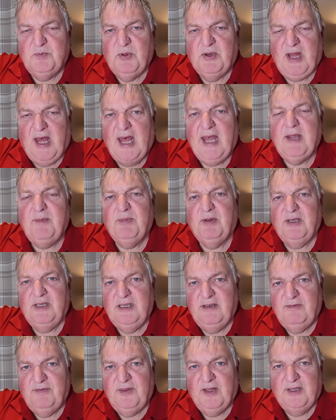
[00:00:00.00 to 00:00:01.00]
but I
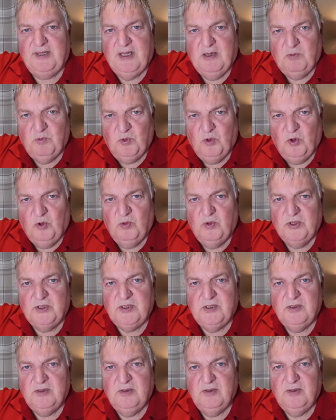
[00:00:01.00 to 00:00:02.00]
believe that that war
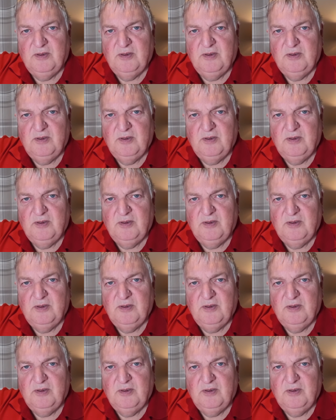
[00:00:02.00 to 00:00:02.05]
was